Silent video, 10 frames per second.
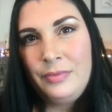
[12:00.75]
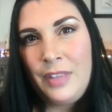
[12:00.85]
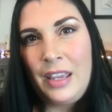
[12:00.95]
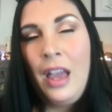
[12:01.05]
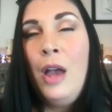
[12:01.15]

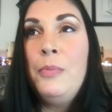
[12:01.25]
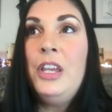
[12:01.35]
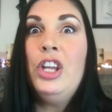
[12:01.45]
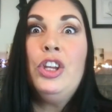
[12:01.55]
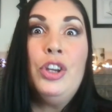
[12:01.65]
Like
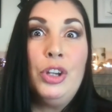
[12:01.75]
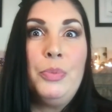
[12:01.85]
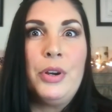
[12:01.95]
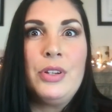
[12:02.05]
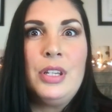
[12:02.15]
being a
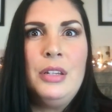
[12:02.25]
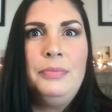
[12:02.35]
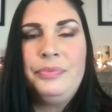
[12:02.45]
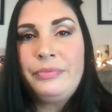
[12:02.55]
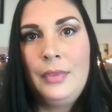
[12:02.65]
good
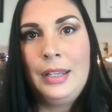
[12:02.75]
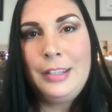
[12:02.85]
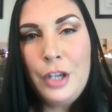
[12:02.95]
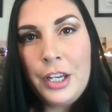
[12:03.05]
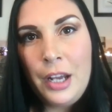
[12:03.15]
person,
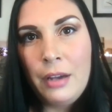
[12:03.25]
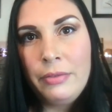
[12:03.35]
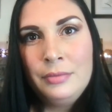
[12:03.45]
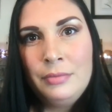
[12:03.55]
that's not enough.